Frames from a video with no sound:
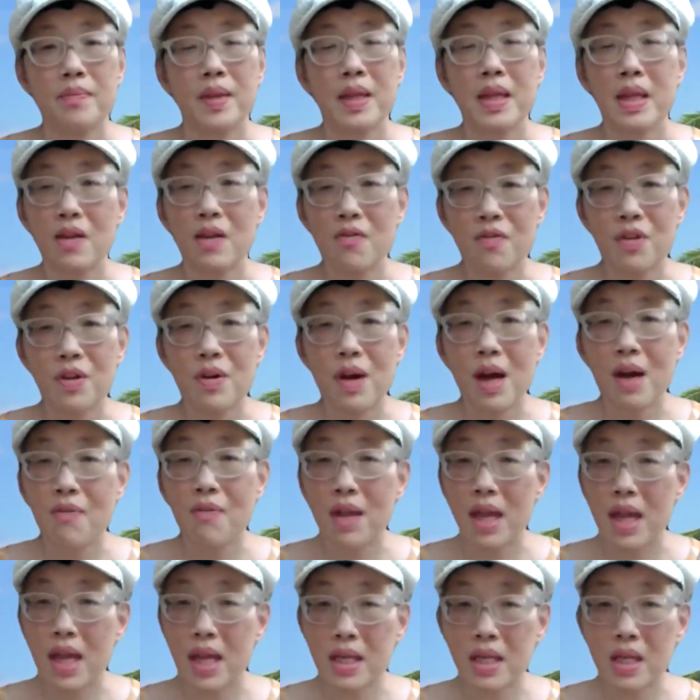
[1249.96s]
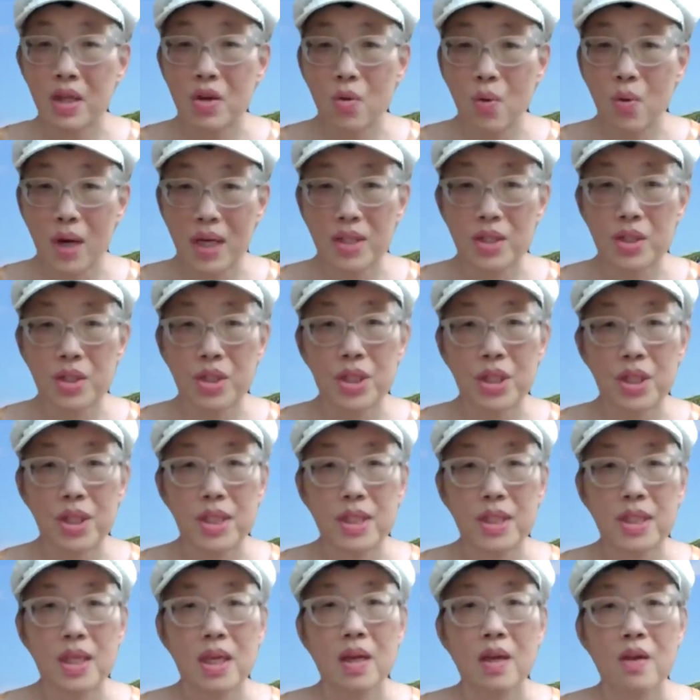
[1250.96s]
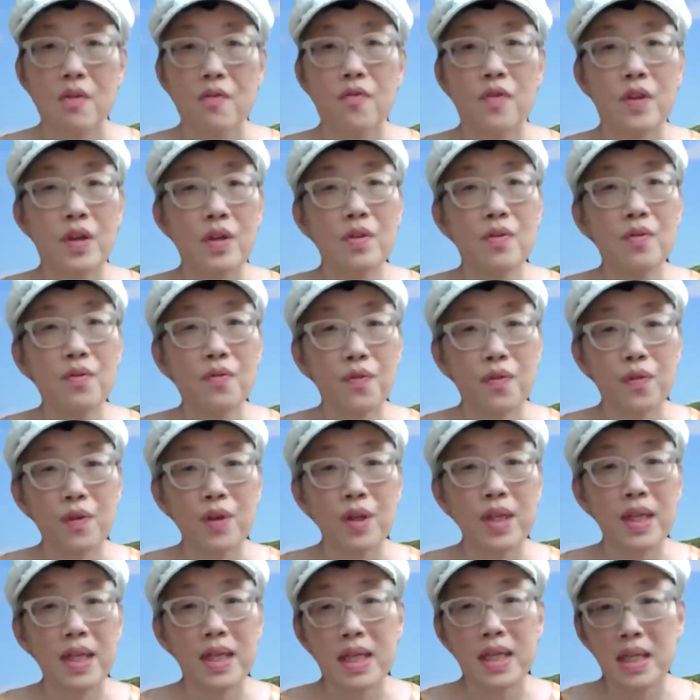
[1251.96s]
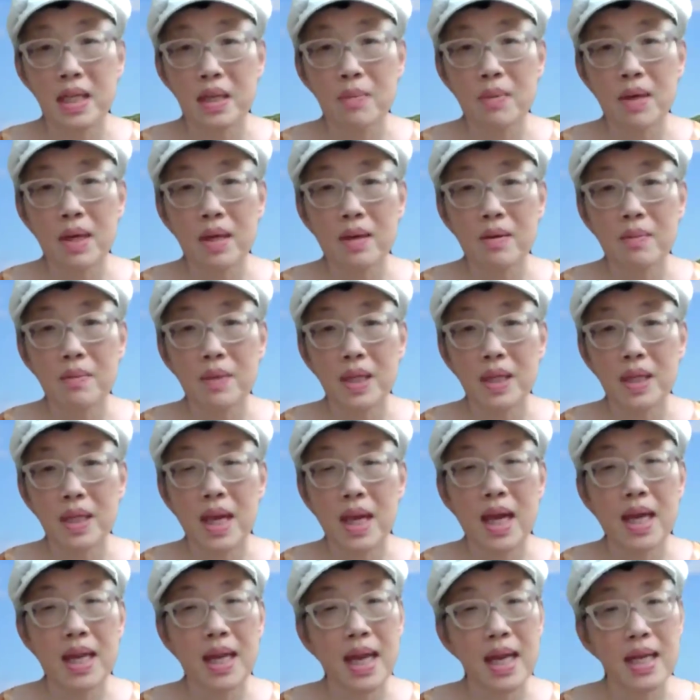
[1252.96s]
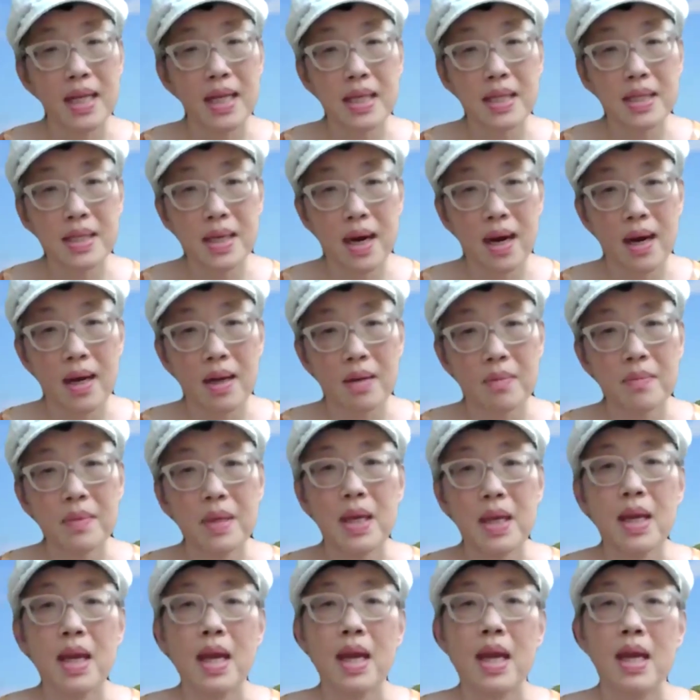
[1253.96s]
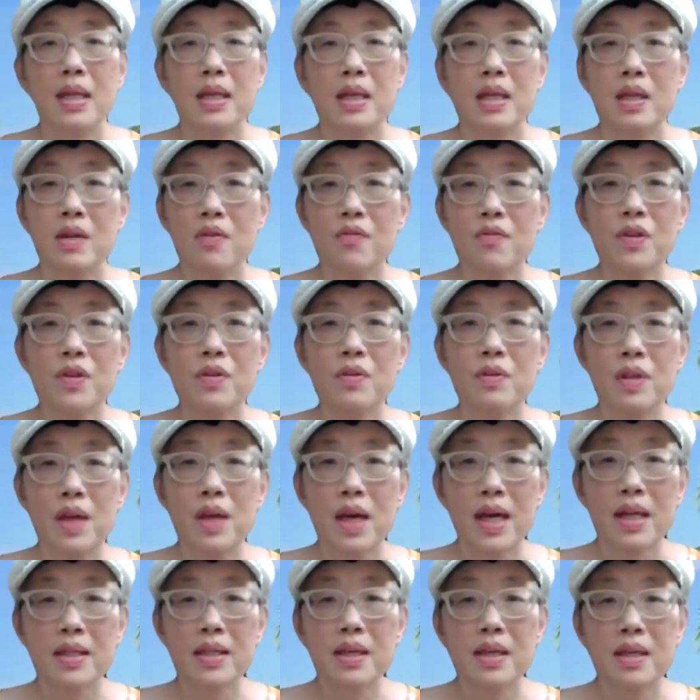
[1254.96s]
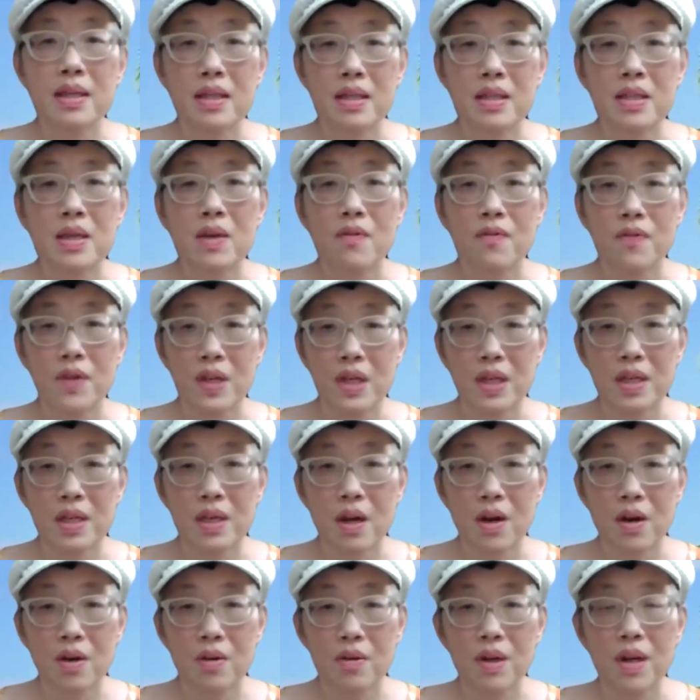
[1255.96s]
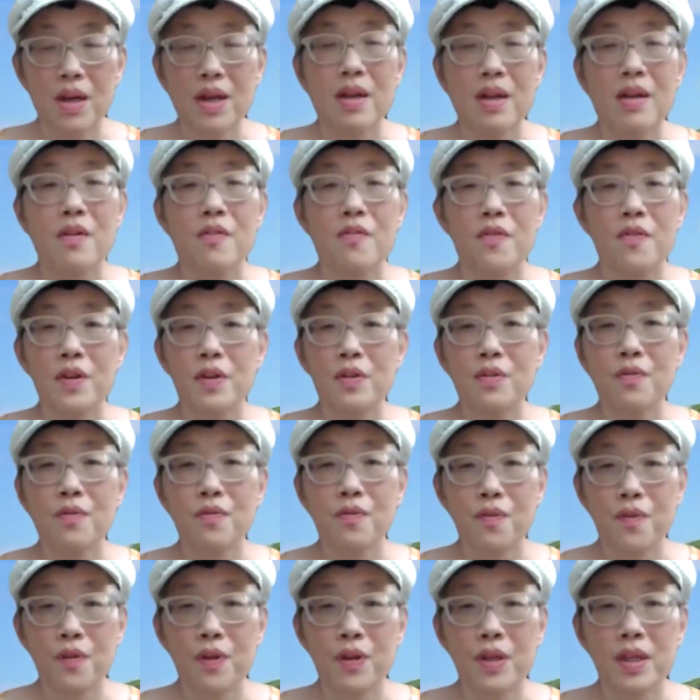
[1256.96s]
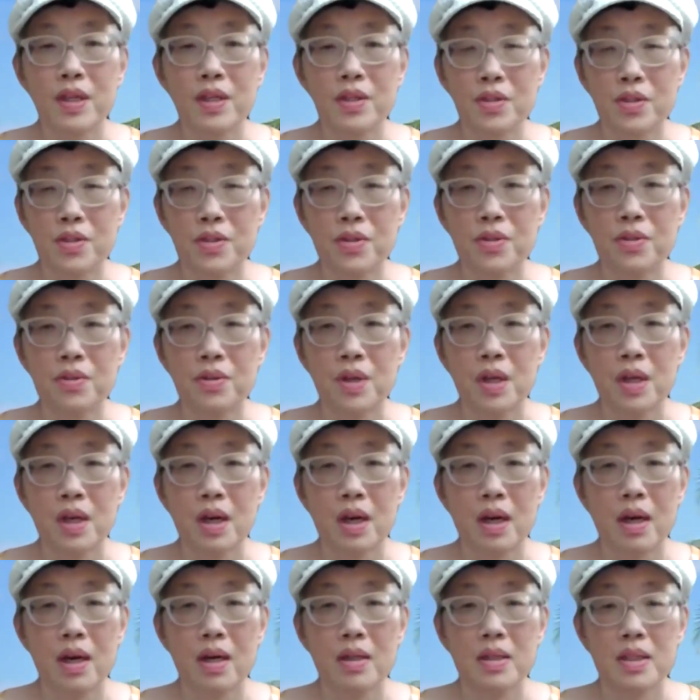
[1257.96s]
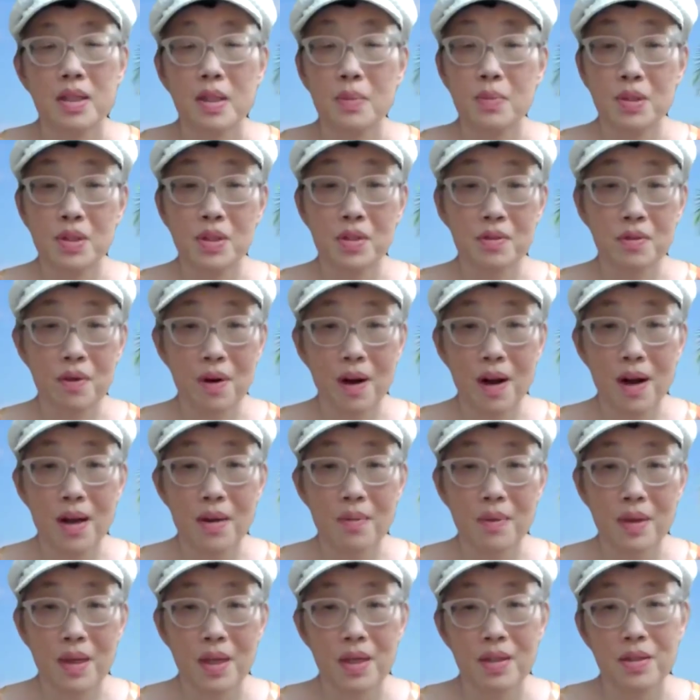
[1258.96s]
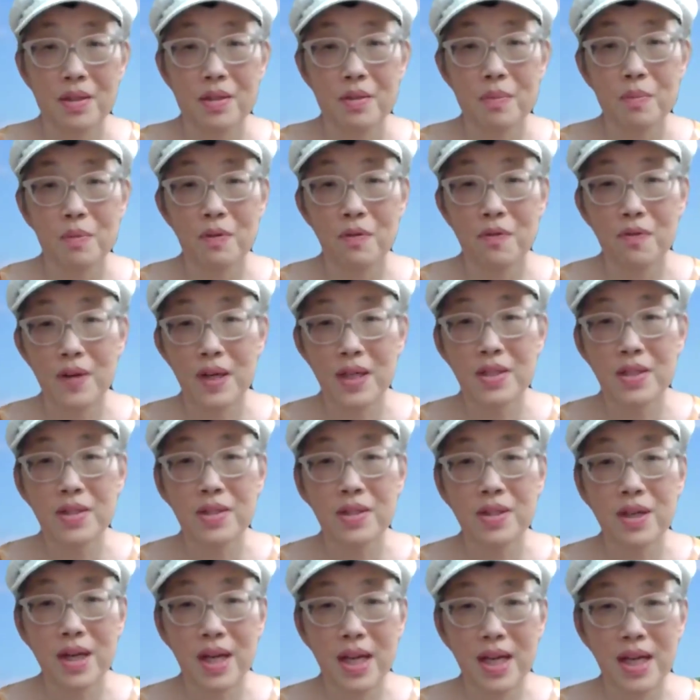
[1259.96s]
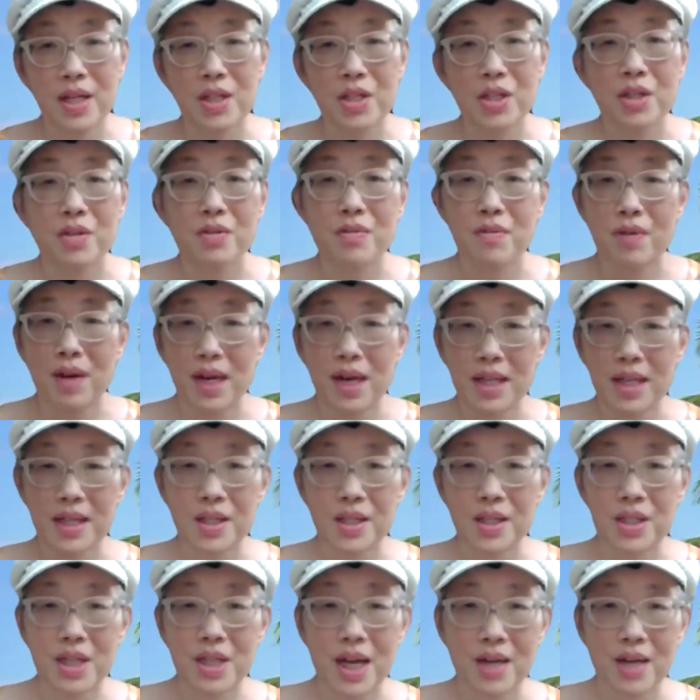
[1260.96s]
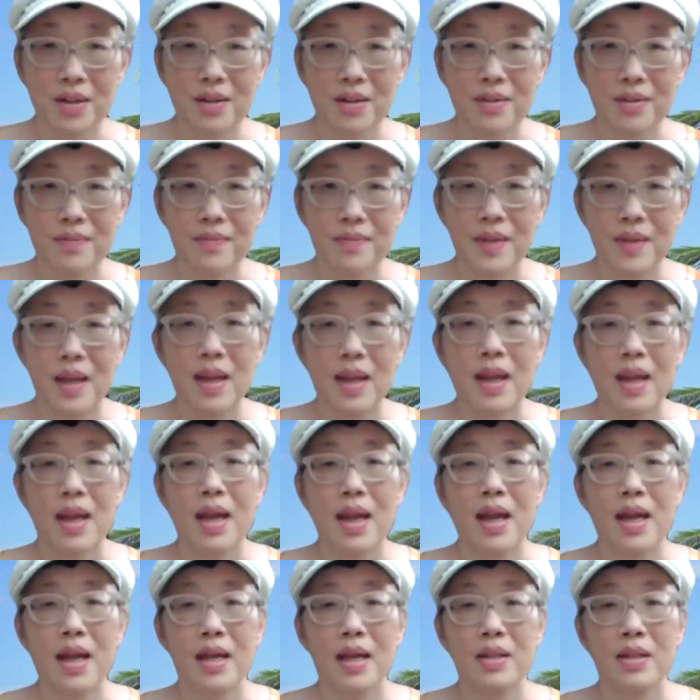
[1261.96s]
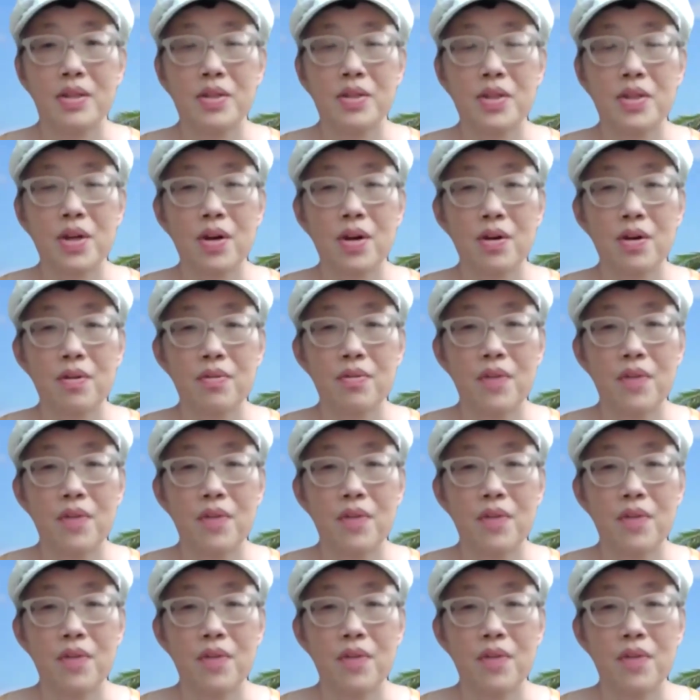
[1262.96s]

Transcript: if you have any questions, feel free to email me at any time. And if you like this video, feel free to subscribe to the Professor H Writing channel. And so